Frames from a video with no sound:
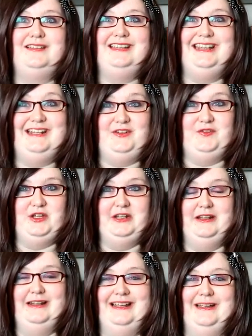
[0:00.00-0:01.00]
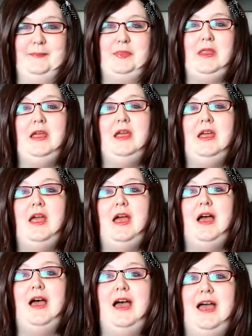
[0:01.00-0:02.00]
inadvertently.
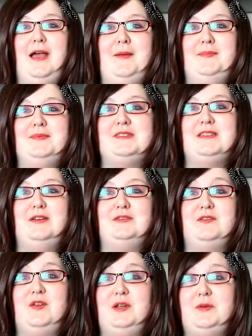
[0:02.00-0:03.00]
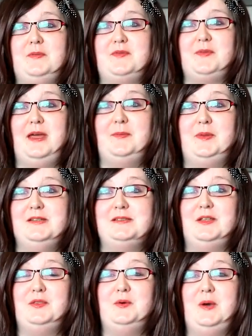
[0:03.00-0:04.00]
Um, so to follow up from that post
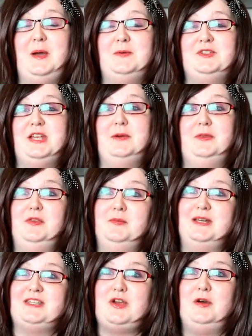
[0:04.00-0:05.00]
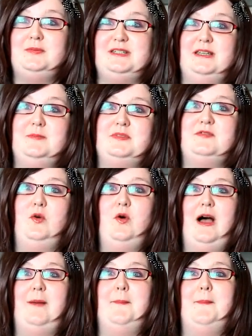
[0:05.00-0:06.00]
I thought I would share with you my top tips
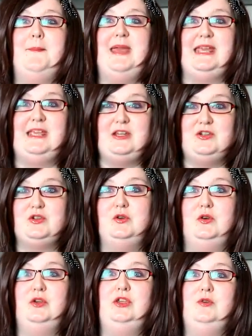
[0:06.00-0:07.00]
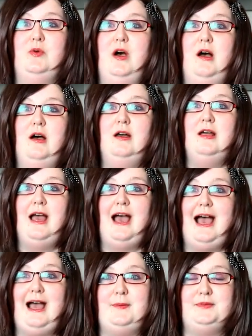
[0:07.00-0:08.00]
for making sure you are
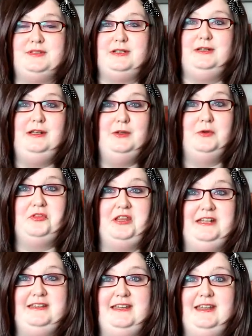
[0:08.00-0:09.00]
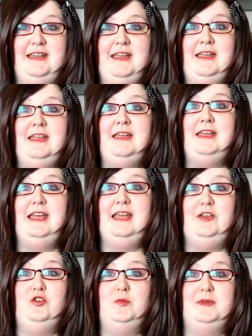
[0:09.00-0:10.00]
absolutely authentic
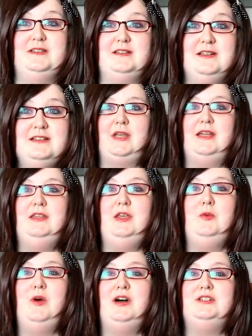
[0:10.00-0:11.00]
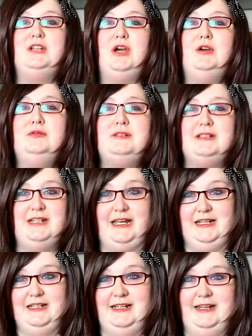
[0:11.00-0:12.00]
in your business and that you are totally
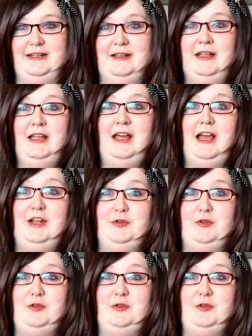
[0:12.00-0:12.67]
nailing an